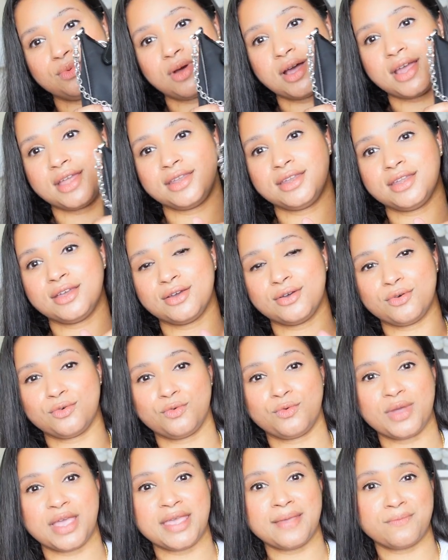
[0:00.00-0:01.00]
one
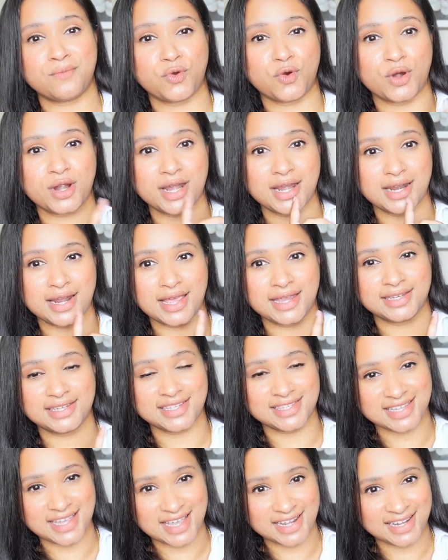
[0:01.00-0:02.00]
way more, and I
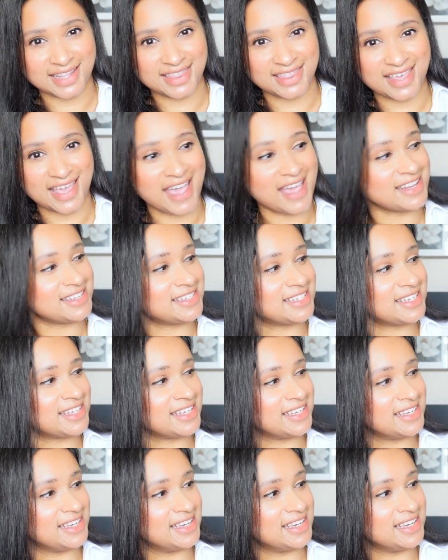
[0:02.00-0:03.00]
decided
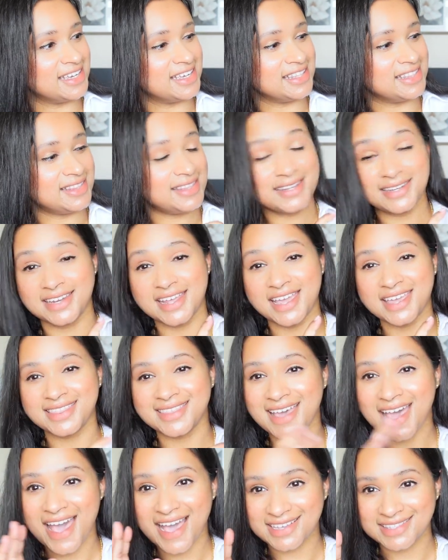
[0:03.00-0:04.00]
that the day
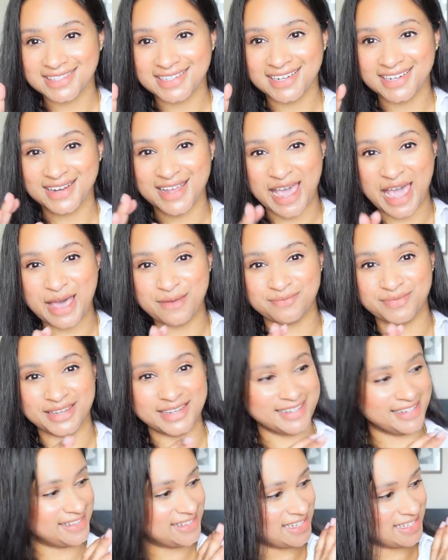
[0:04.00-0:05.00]
the accident
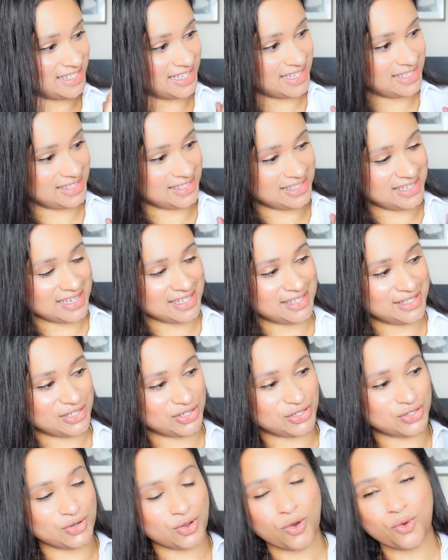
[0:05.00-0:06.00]
happened. This is just
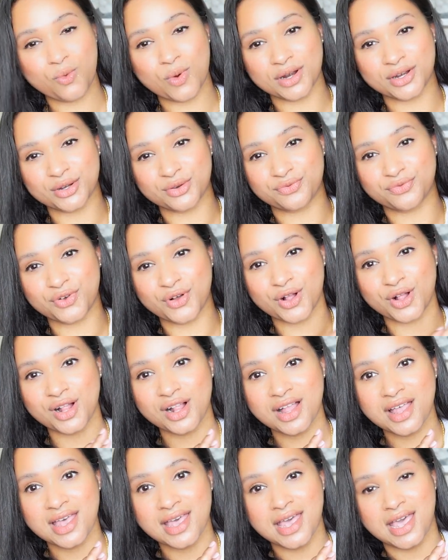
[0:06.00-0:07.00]
so
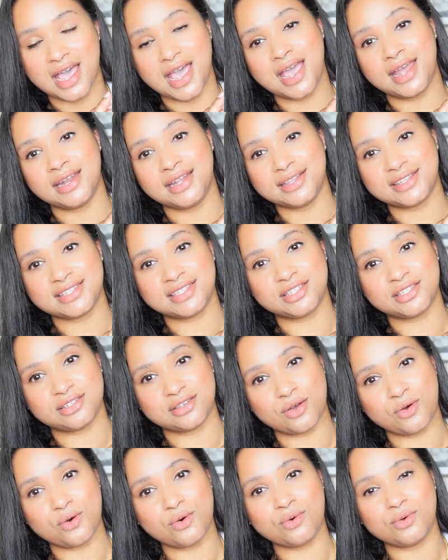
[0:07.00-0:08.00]
wonderful, and it's
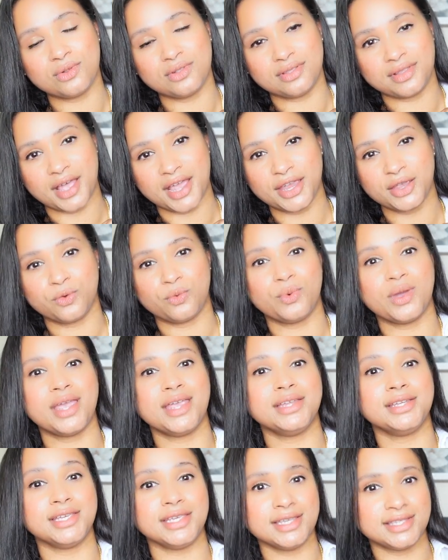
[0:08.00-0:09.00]
so
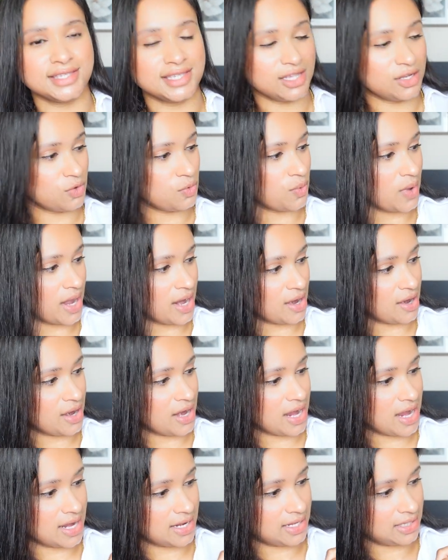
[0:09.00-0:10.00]
lightweight, easy to
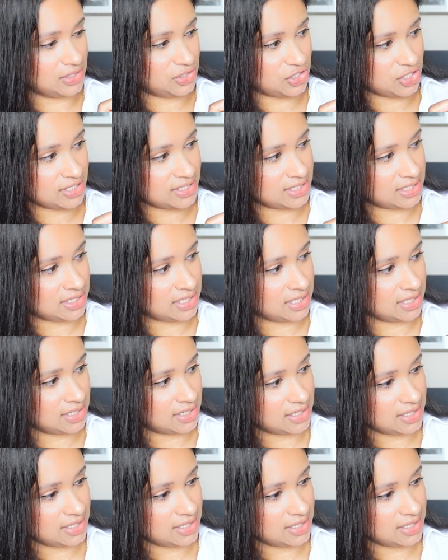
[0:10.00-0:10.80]
wear, and it just,